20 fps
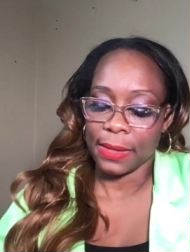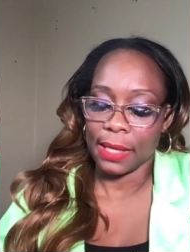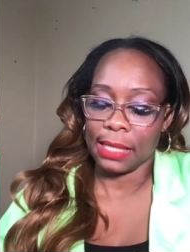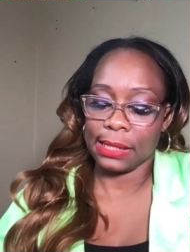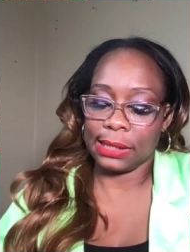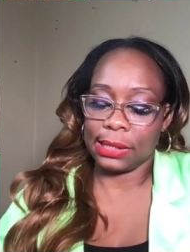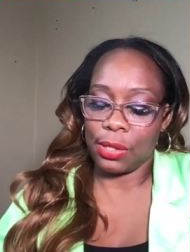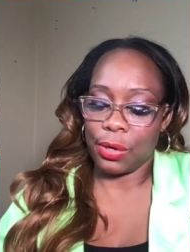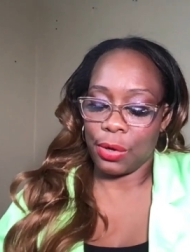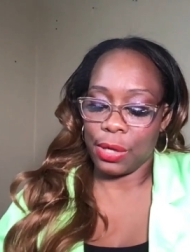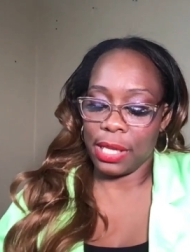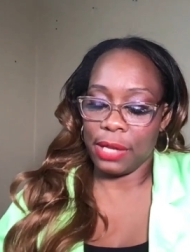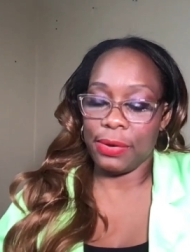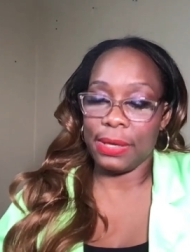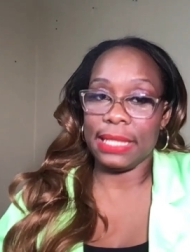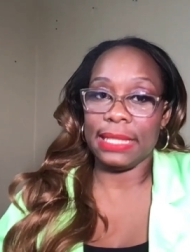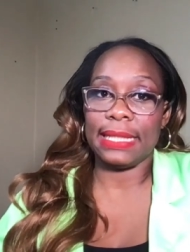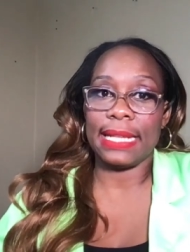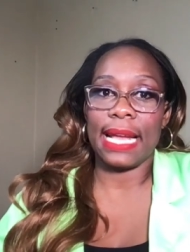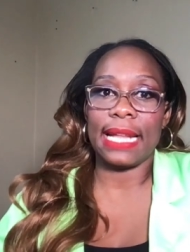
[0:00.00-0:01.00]
So you
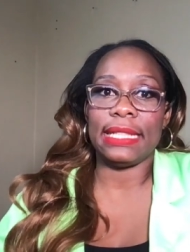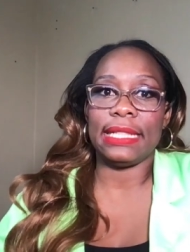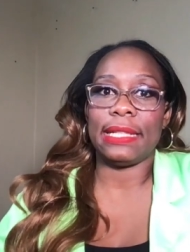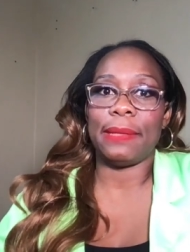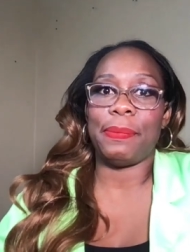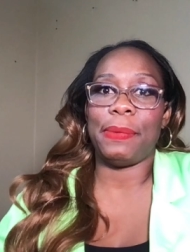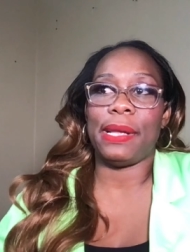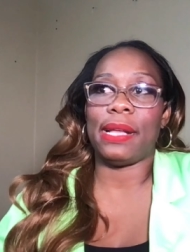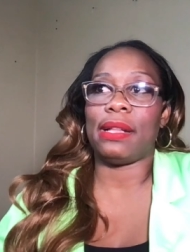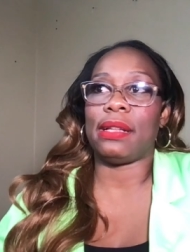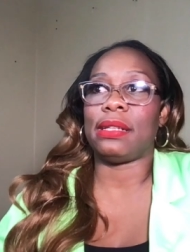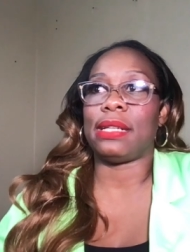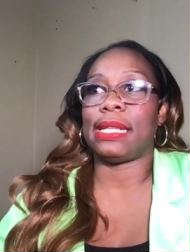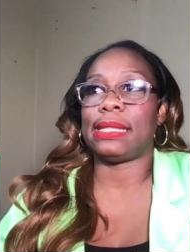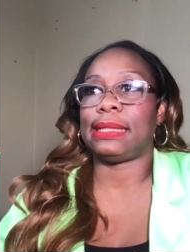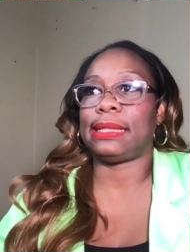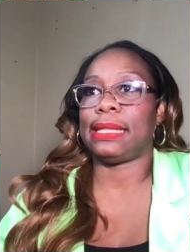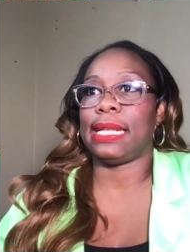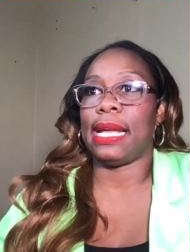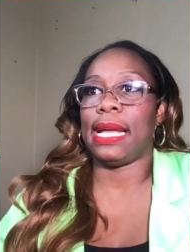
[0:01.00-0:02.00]
intend to build,
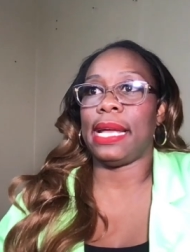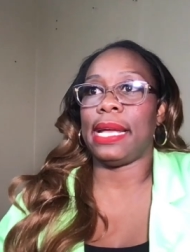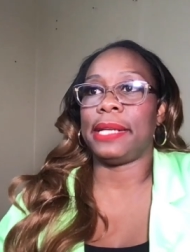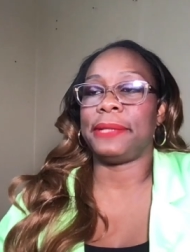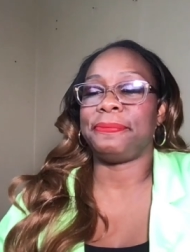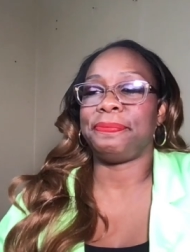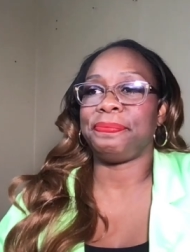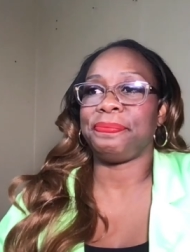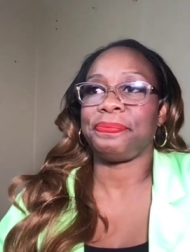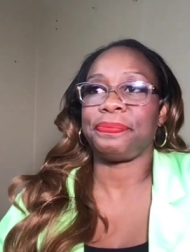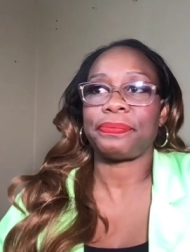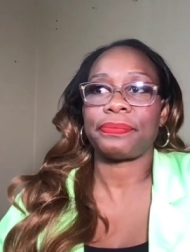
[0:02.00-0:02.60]
let's say,